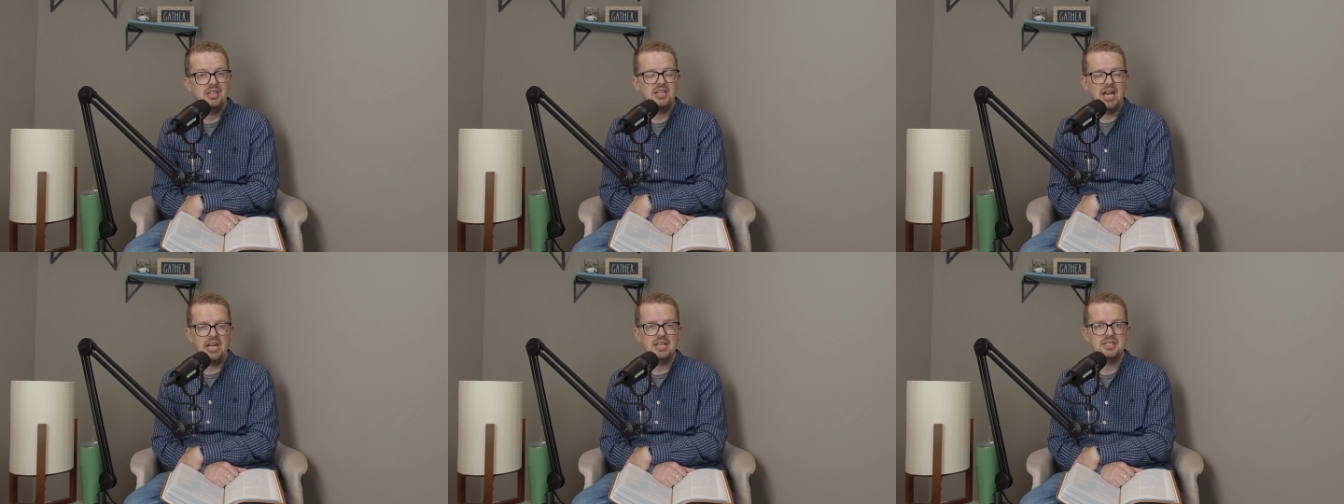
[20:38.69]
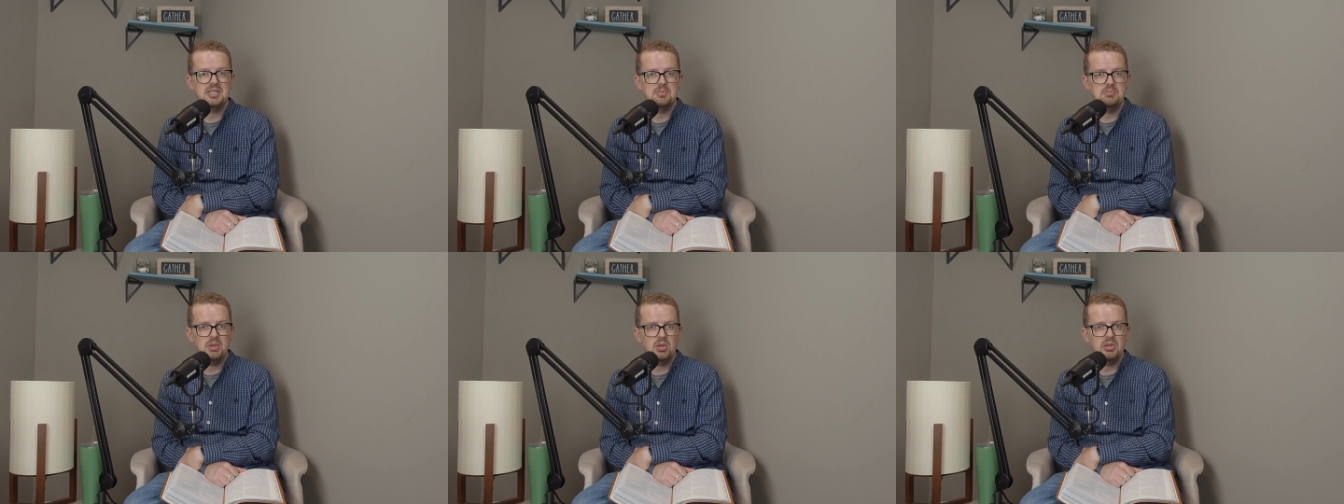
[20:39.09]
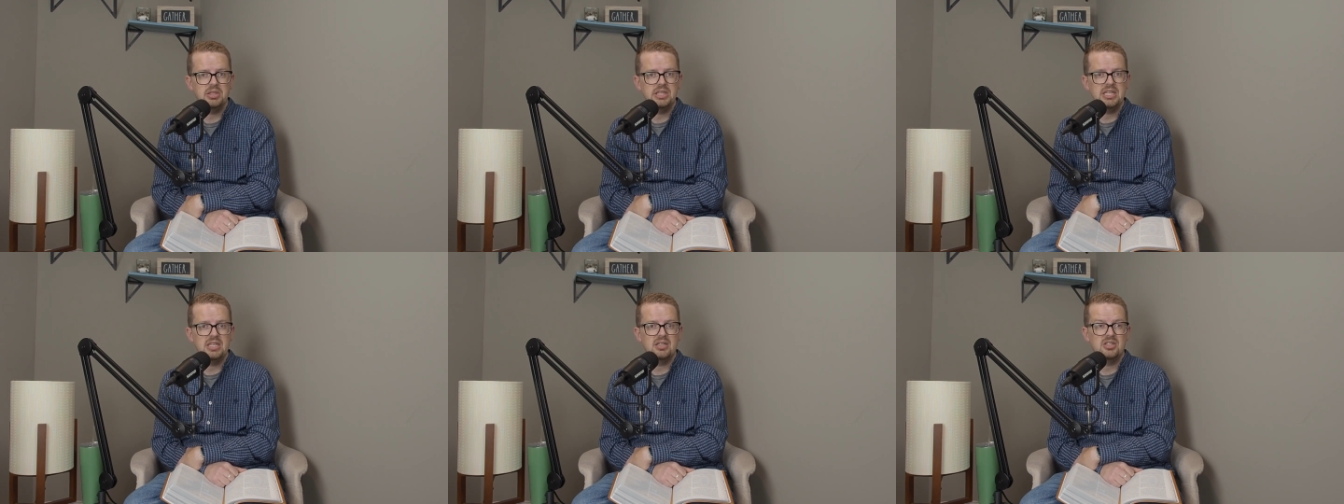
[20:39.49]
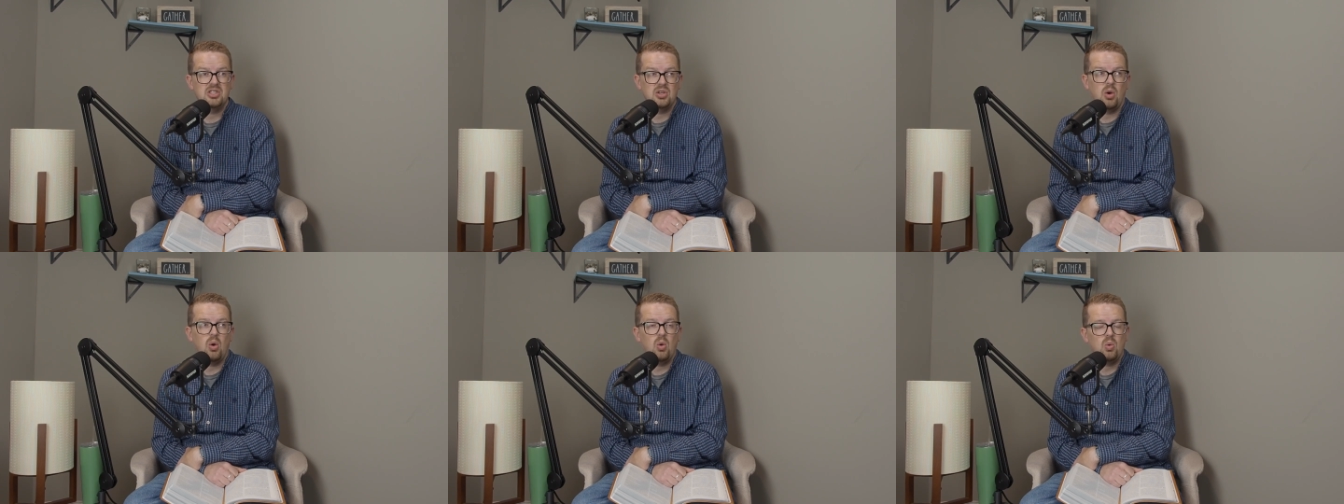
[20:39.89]
and its ability to
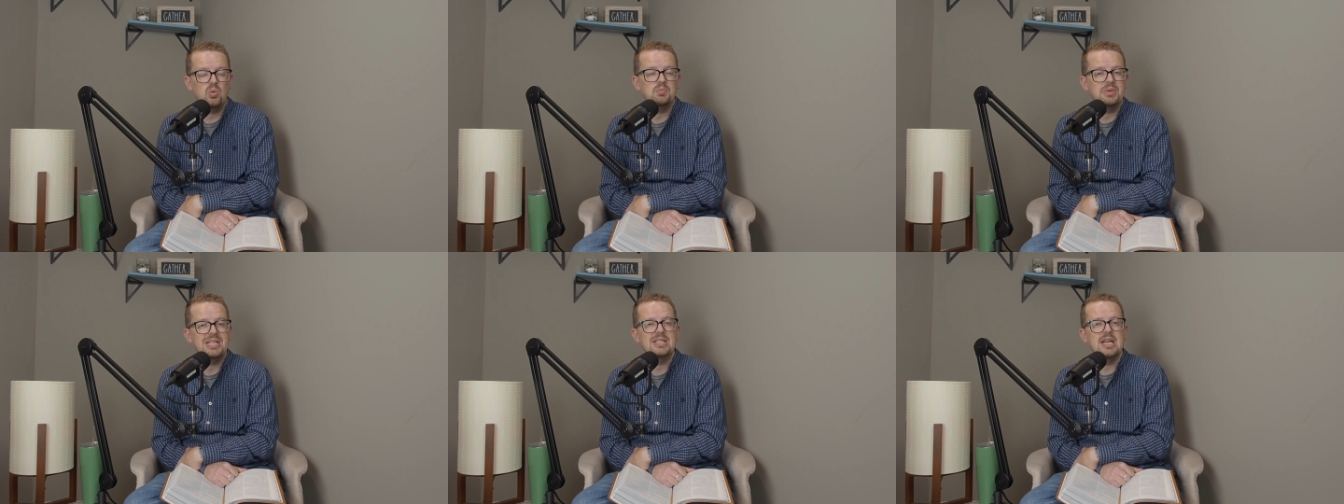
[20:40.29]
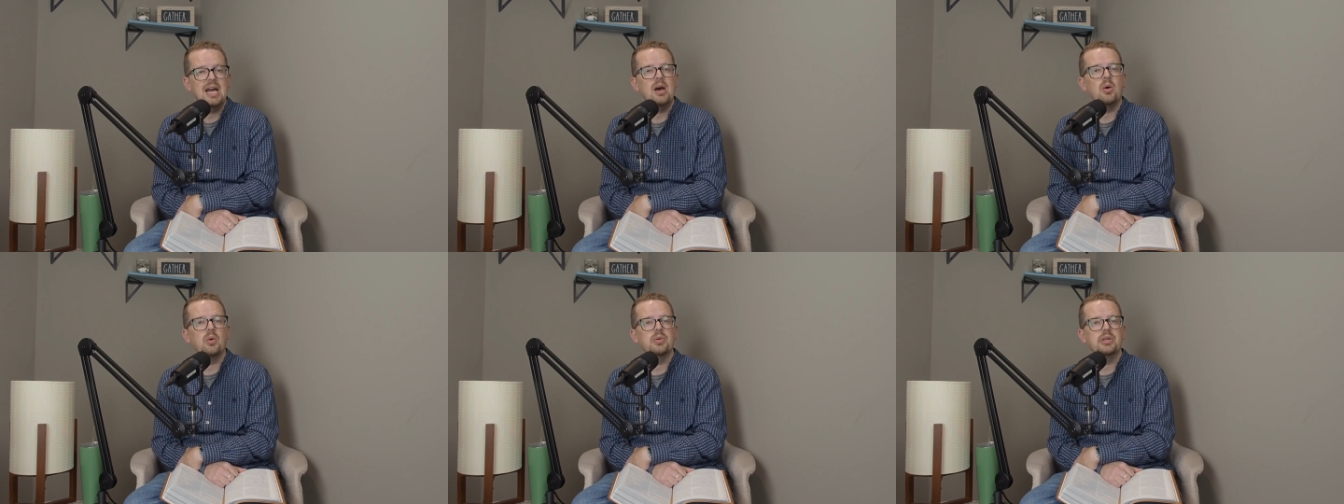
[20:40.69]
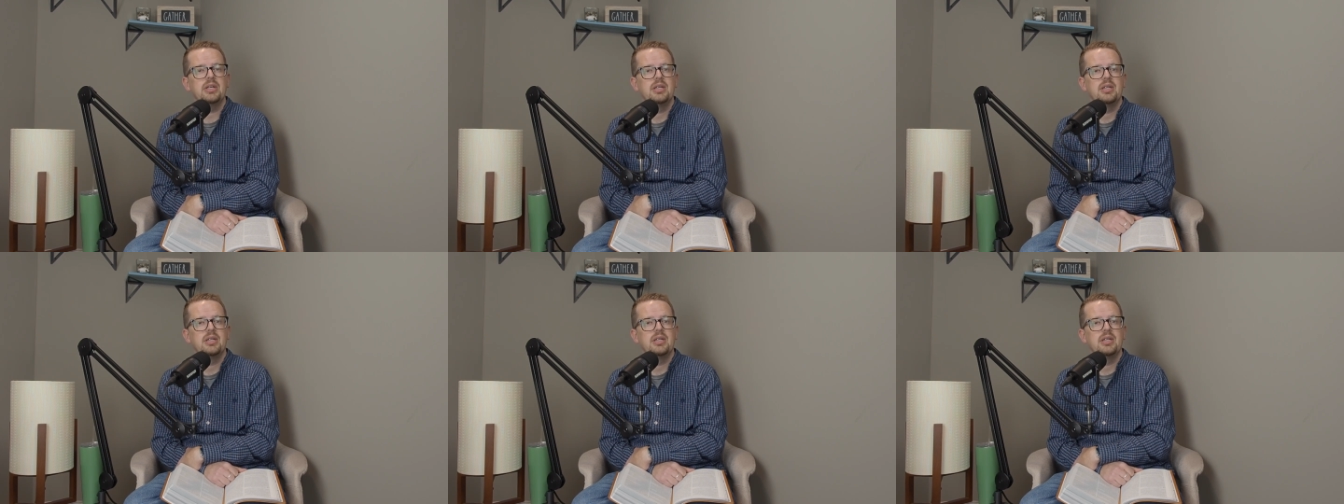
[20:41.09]
hold me down